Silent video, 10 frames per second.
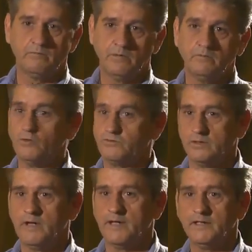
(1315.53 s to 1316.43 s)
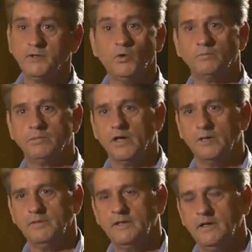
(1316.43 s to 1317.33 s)
Most of them had indoor
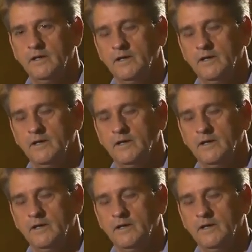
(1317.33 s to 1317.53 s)
plumbing.